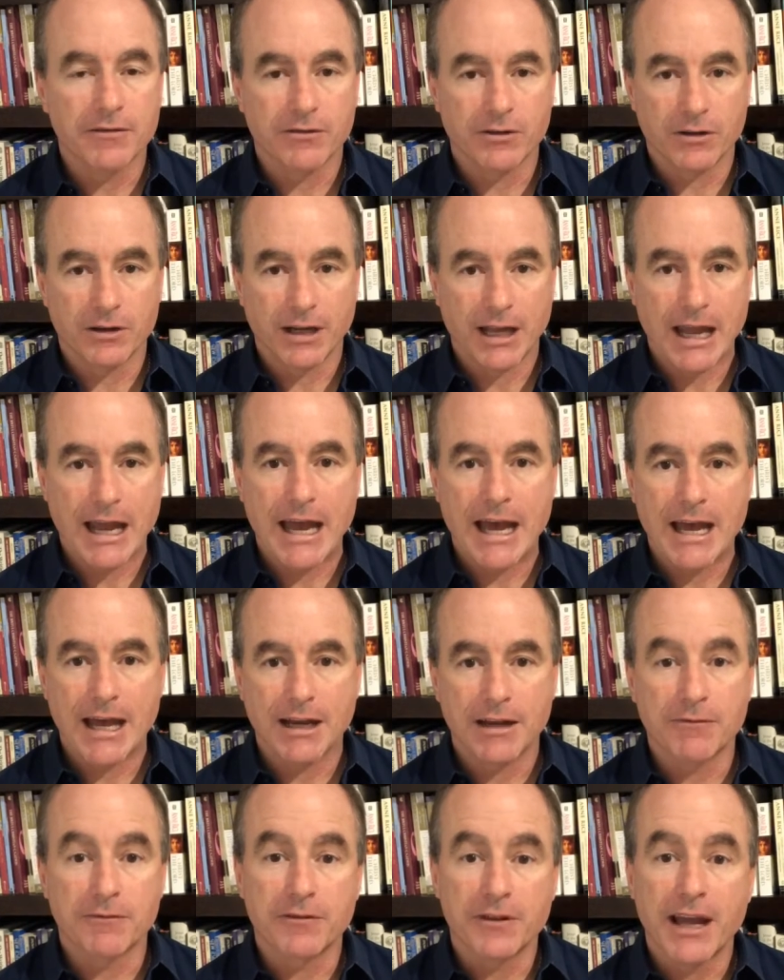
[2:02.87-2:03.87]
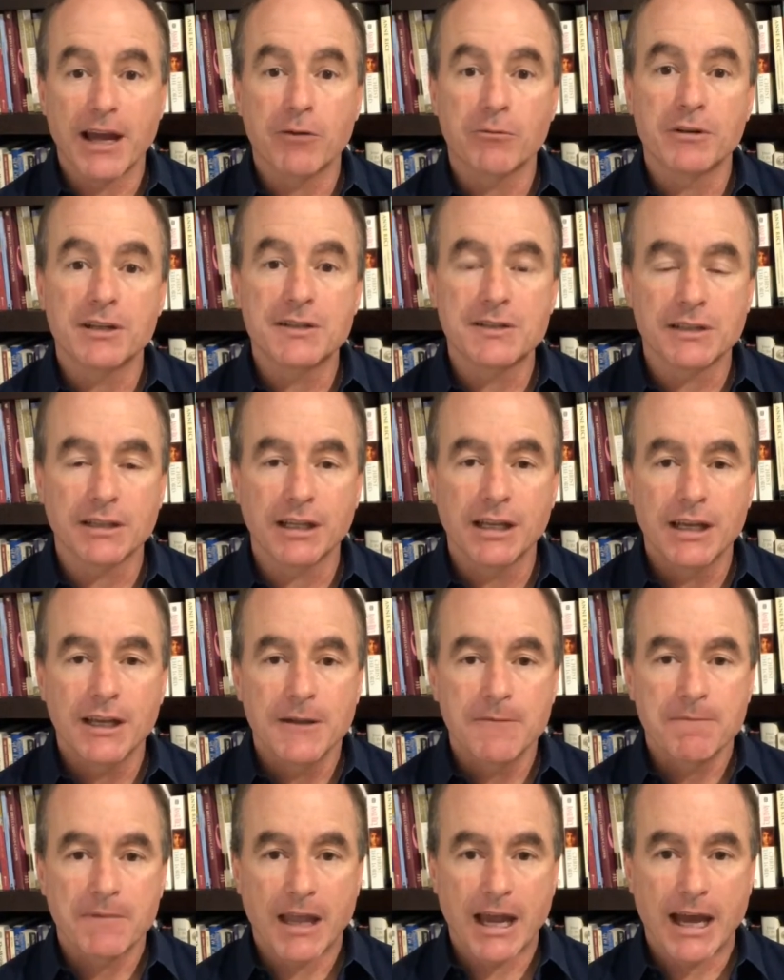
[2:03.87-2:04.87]
ever had. And for that reason,
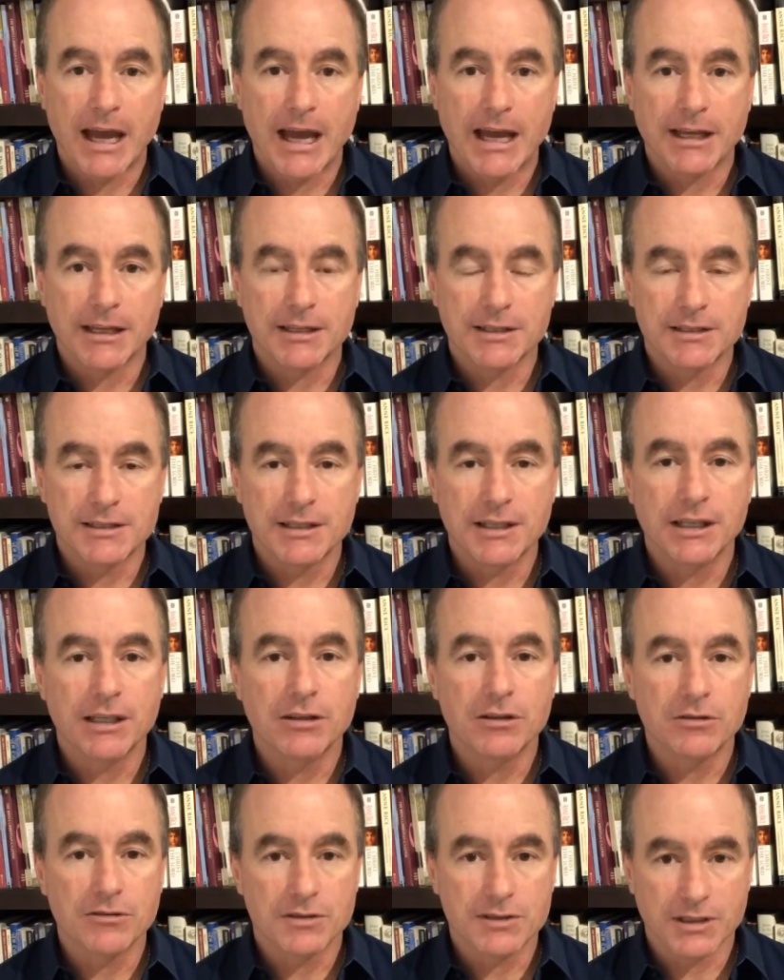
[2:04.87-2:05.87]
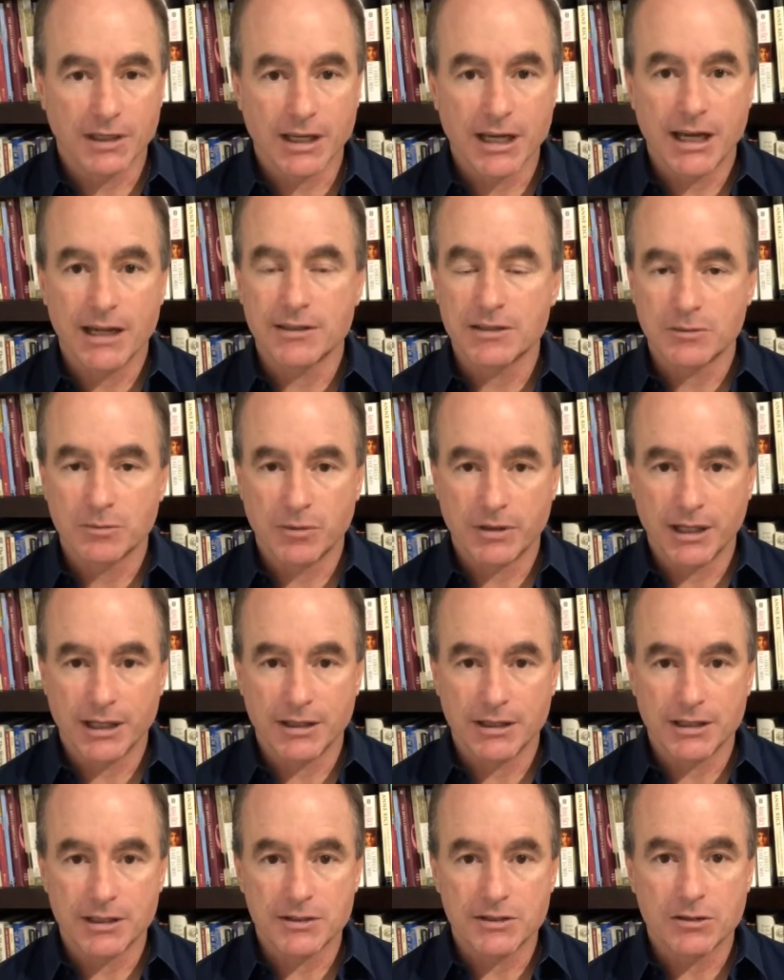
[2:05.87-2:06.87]
I continue to
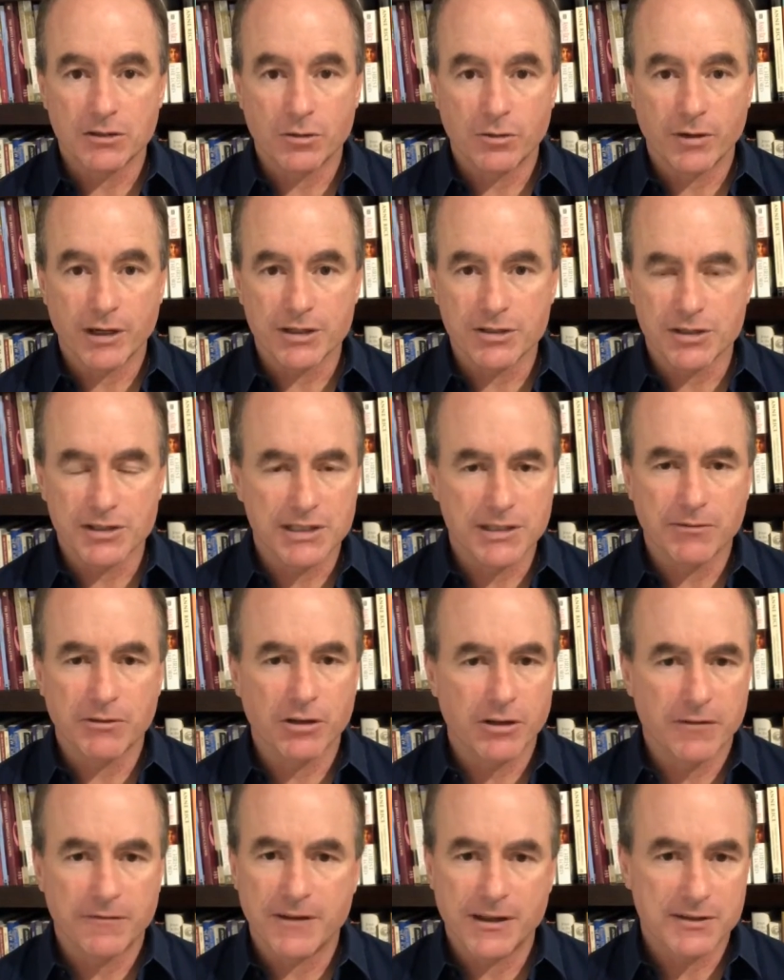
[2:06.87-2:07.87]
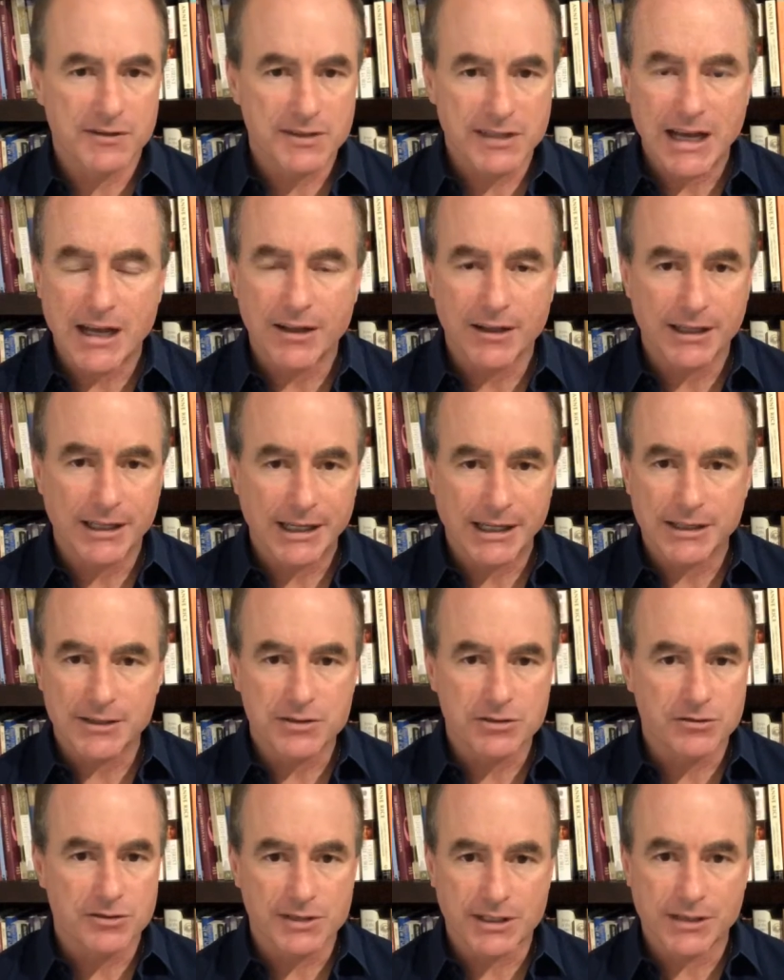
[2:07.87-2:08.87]
contemplate these questions, even though I found solid
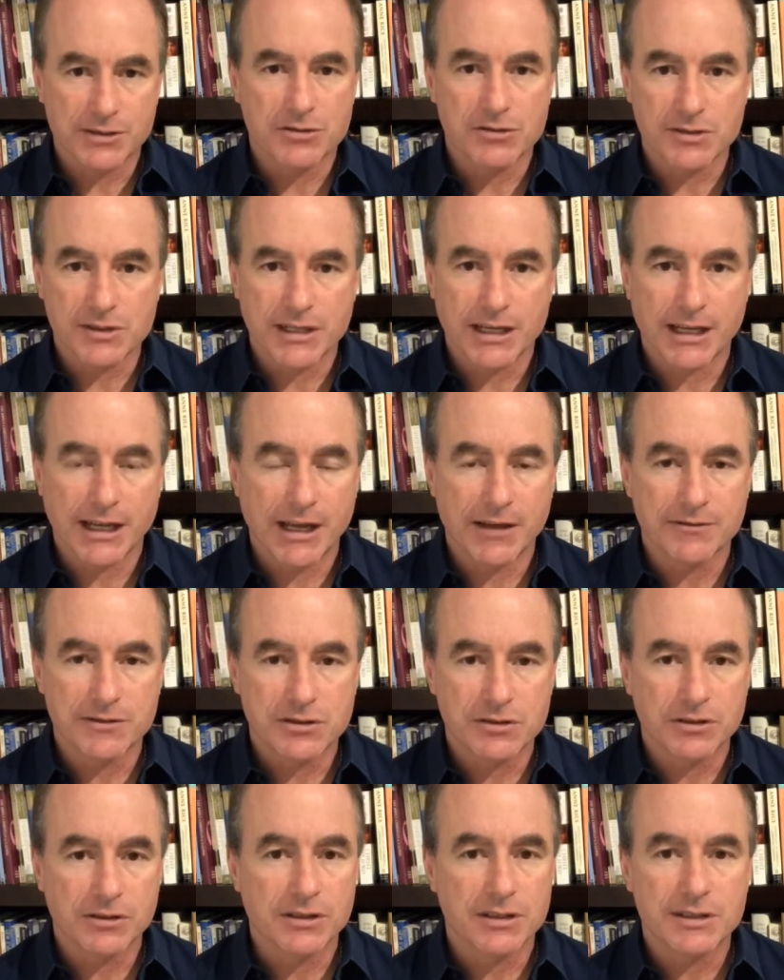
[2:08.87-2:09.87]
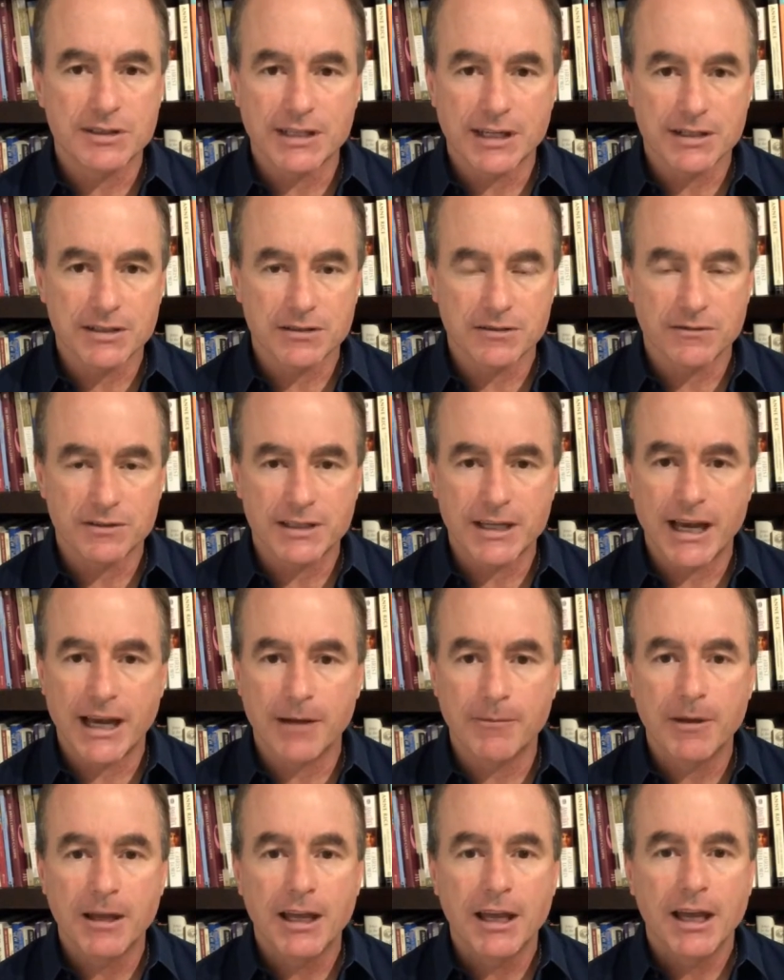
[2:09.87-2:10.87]
answers, answers that have stood the test of
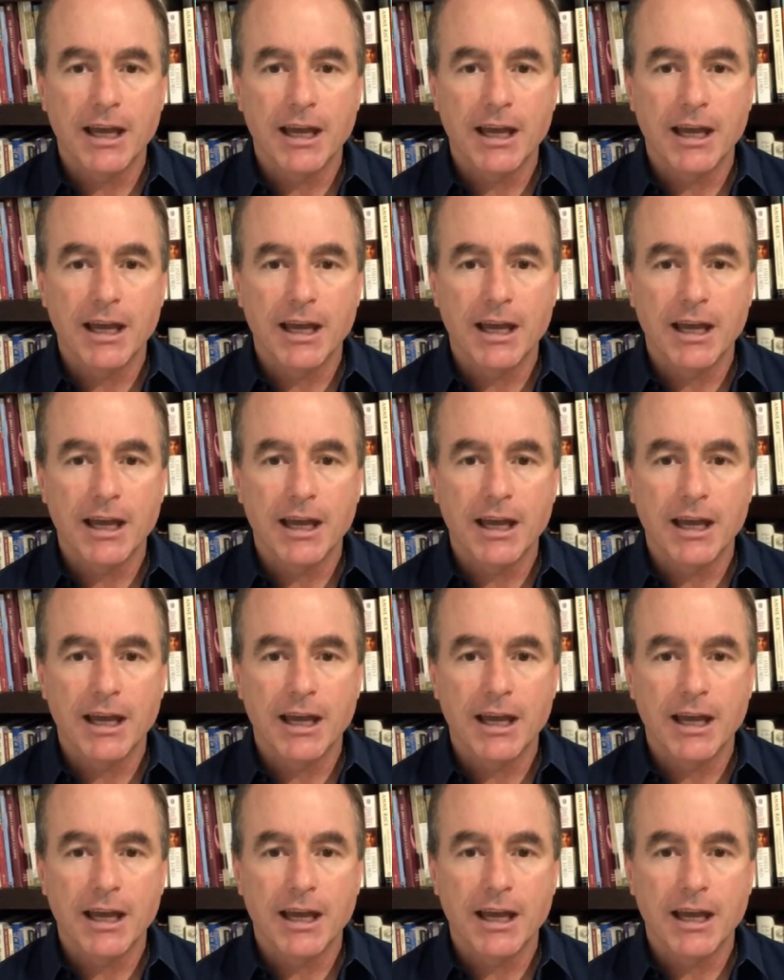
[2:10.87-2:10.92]
time.